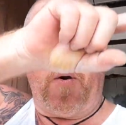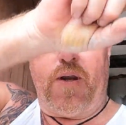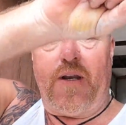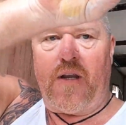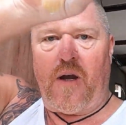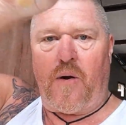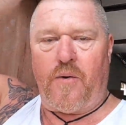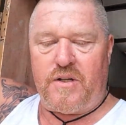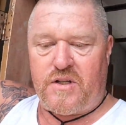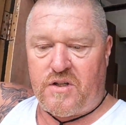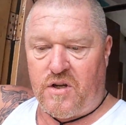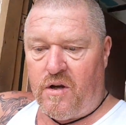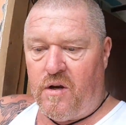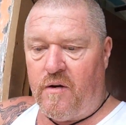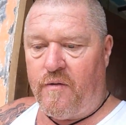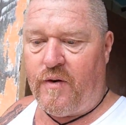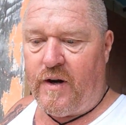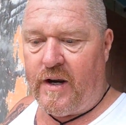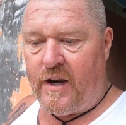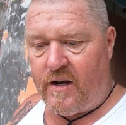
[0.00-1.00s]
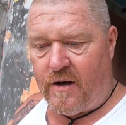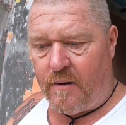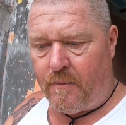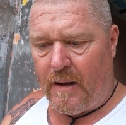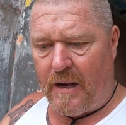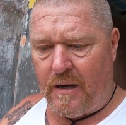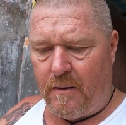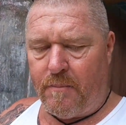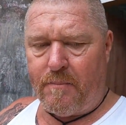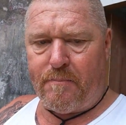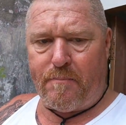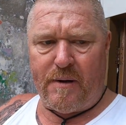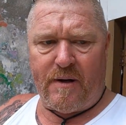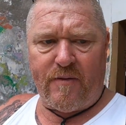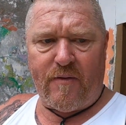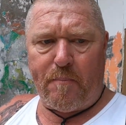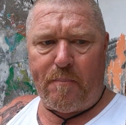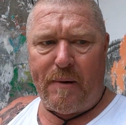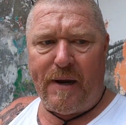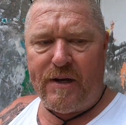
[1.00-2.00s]
window, a servery, and a bit
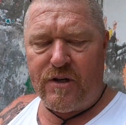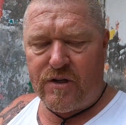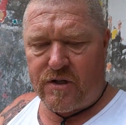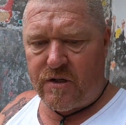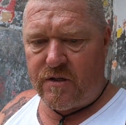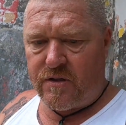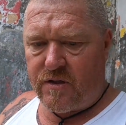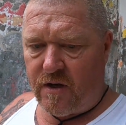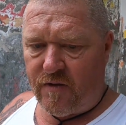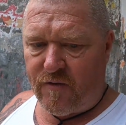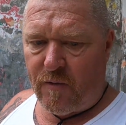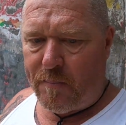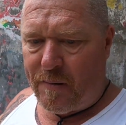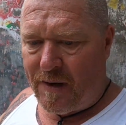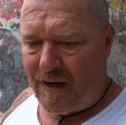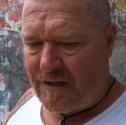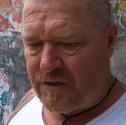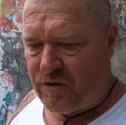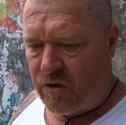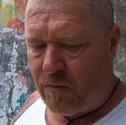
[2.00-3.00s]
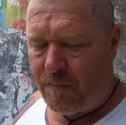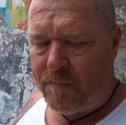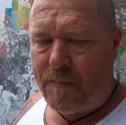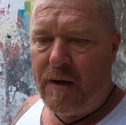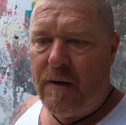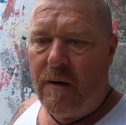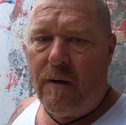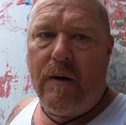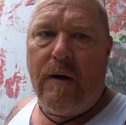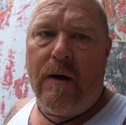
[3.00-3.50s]
of a bench, sort of a bar top.